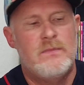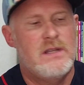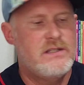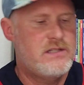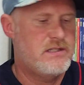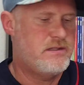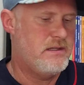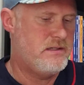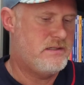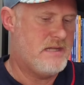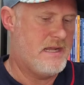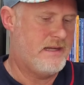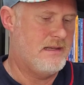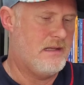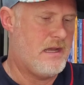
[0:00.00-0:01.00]
This is The
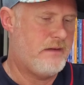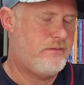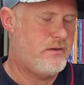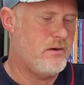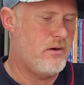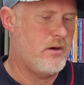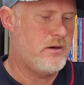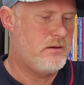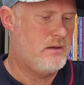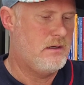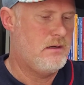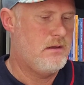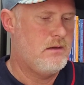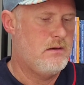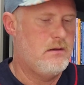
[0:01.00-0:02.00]
Dead Lifeguard.
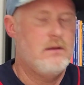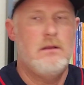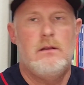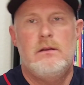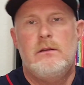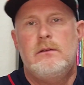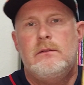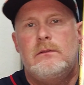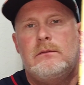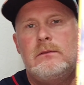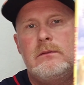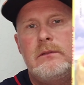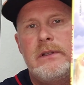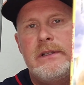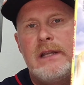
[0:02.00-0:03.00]

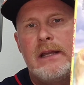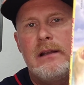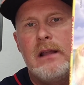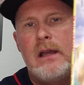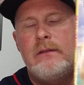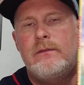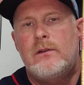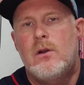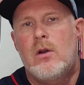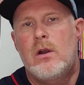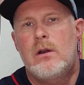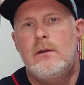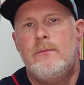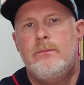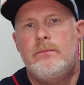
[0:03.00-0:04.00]
The Dead
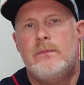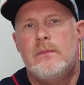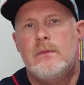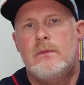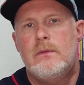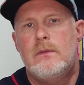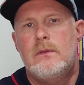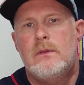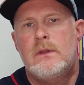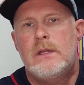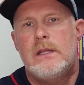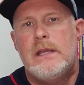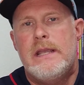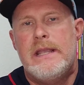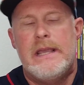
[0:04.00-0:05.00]
Lifeguard.
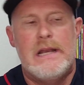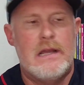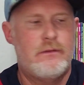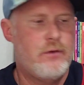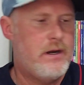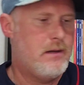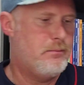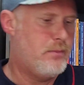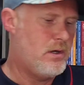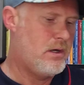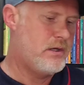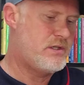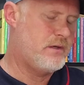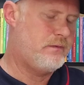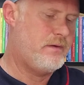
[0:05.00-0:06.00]
And I've read a
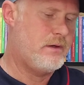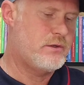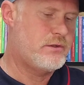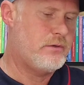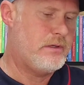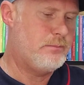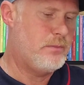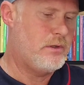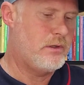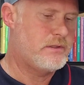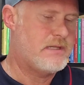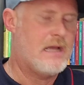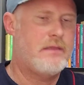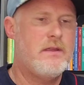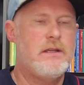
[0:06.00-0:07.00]
bunch of Fear Street
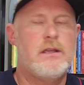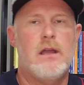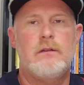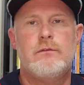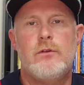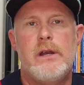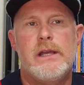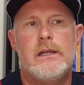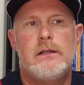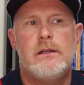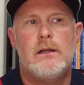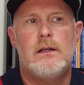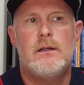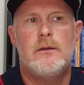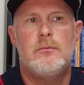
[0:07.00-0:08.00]
books. I think I've
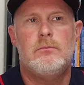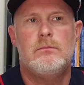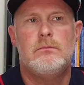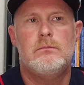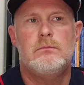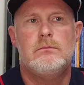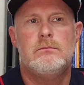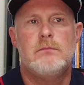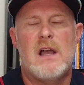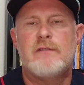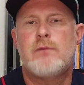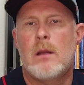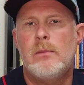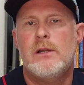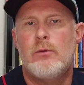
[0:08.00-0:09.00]

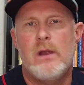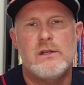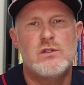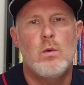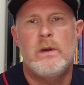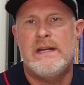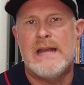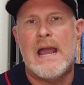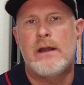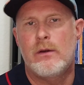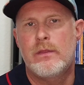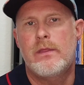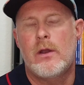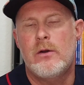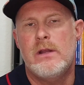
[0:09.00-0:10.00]
probably read 29
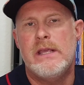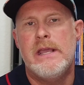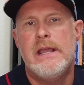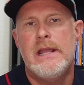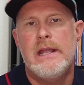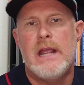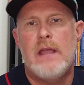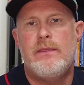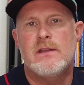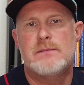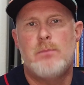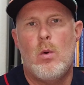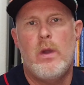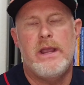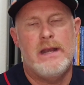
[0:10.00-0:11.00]
or 30 at this
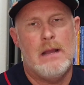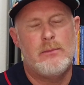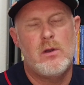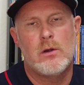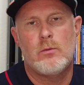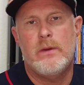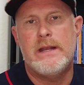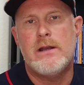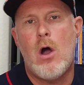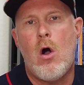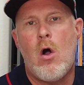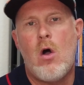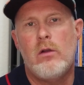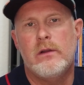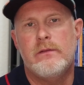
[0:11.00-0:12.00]
point, and I'm going to read
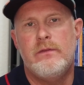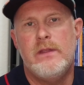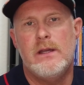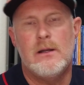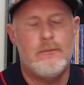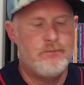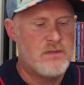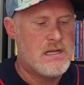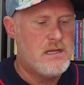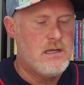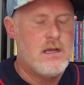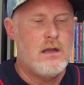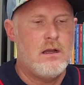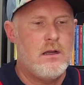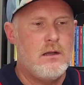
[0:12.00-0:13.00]
all of them.
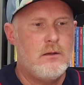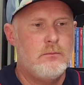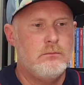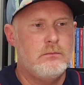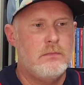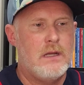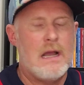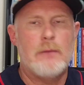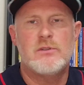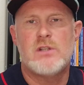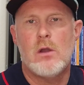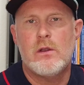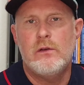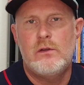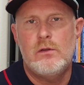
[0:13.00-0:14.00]
I was
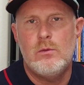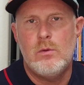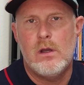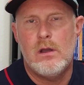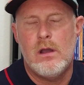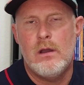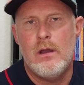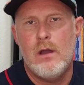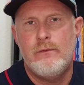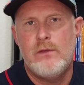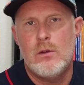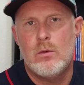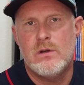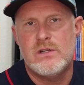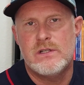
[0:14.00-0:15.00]
talking to a
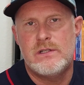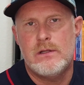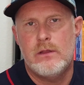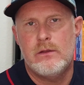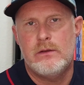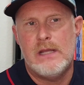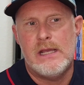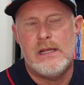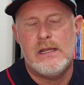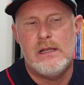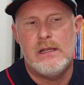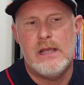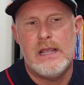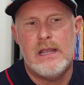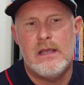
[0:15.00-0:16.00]
viewer just the other
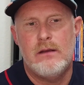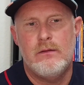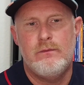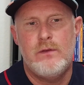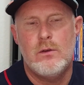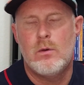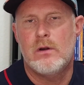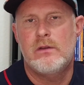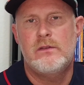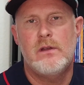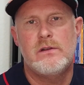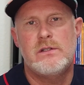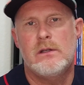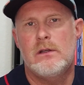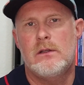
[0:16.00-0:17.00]
day, and viewer is
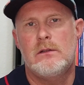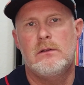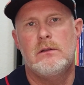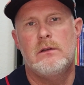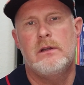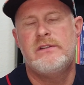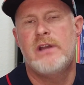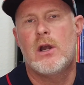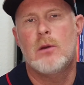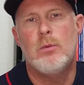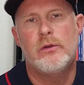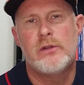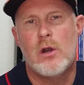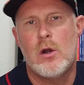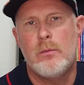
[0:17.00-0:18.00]
such a
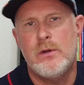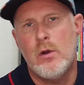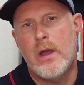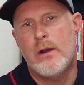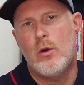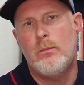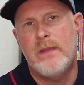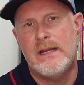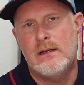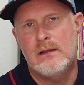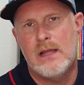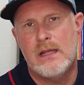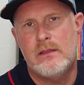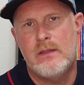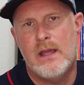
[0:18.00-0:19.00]
terrible term. You know, I don't mean it
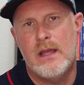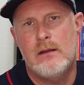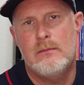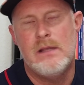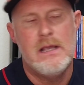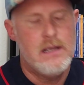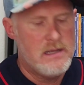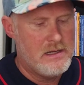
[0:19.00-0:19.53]
like that.